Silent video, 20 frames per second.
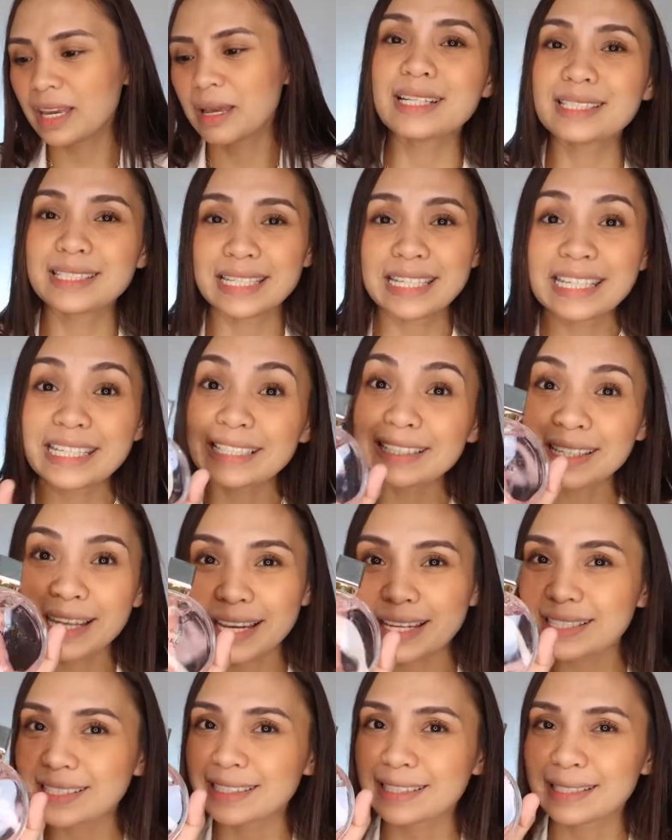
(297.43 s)
because he
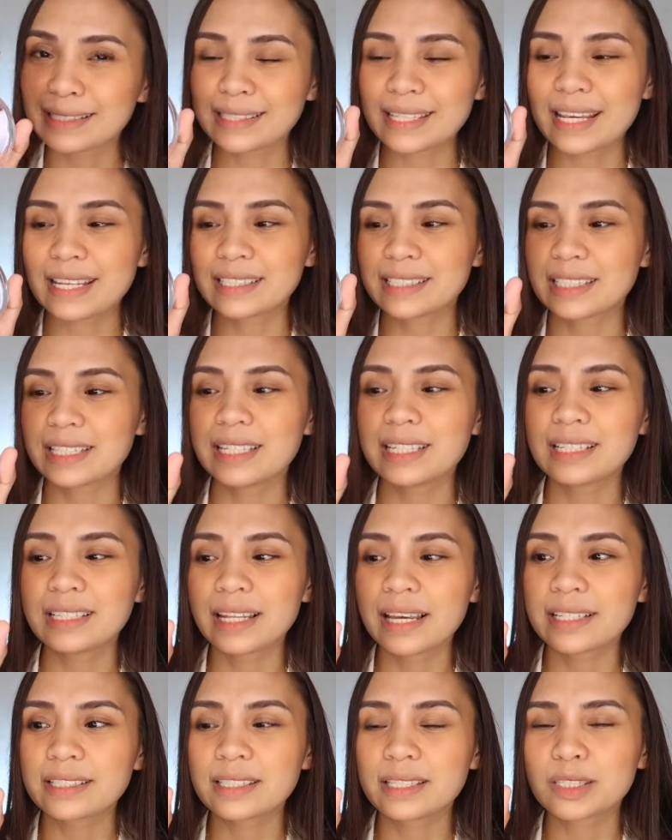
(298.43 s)
likes the scent, he
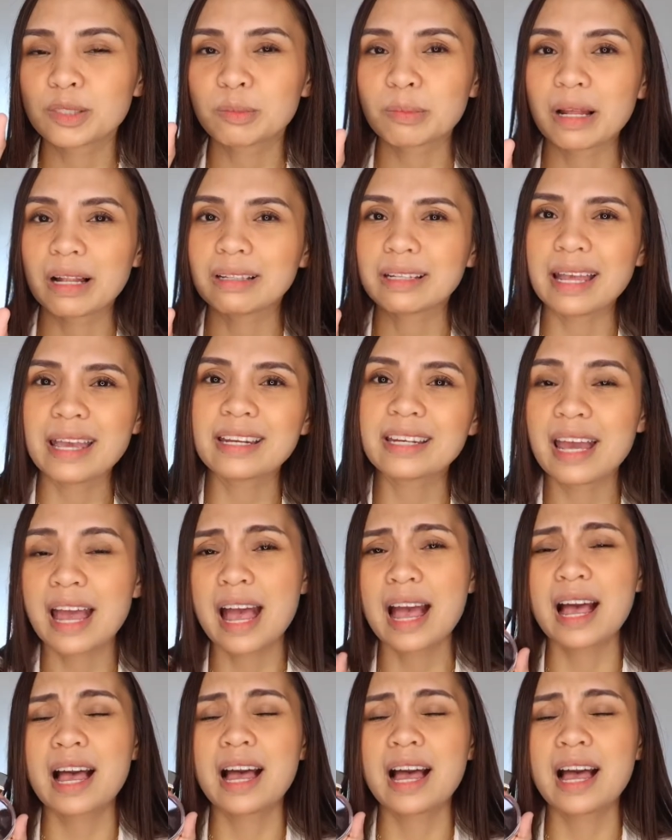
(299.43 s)
likes the smell, and